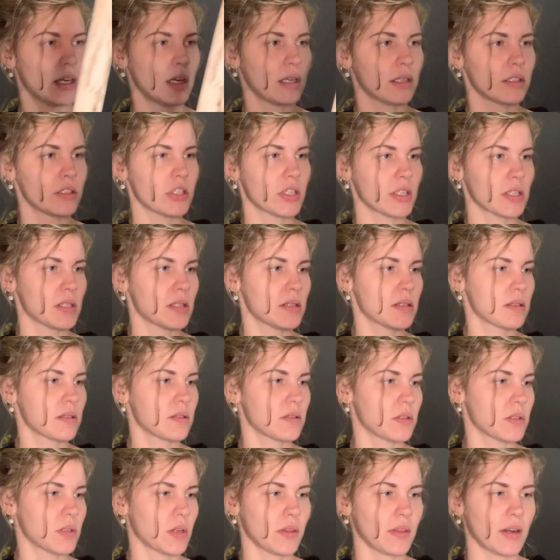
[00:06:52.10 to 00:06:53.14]
just
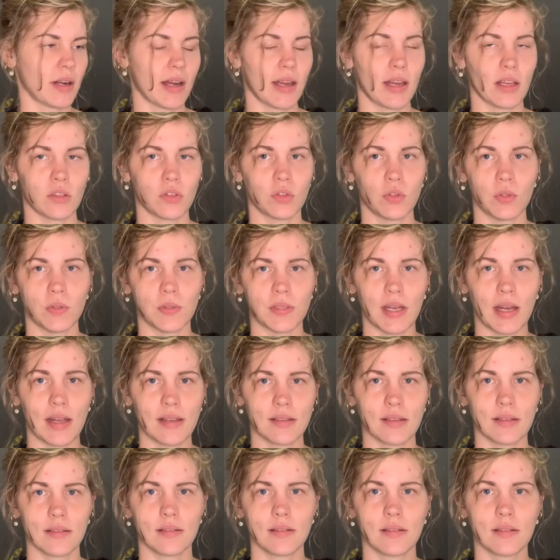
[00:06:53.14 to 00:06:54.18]
so that I had two
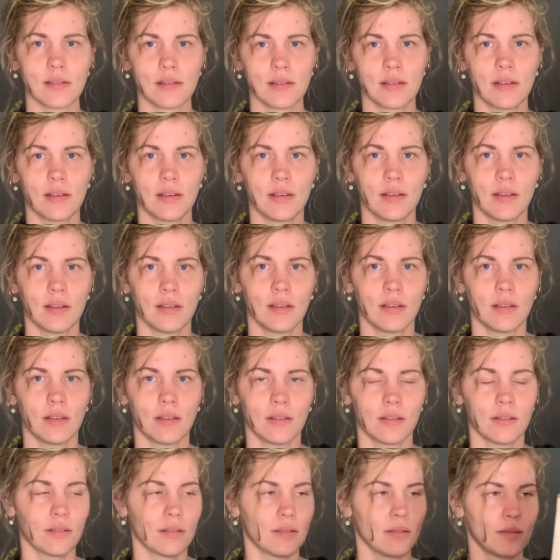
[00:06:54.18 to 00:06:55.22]
sizes.
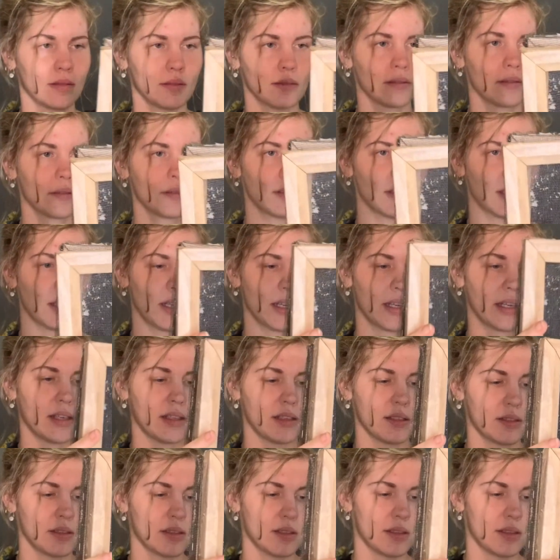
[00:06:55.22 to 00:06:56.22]
And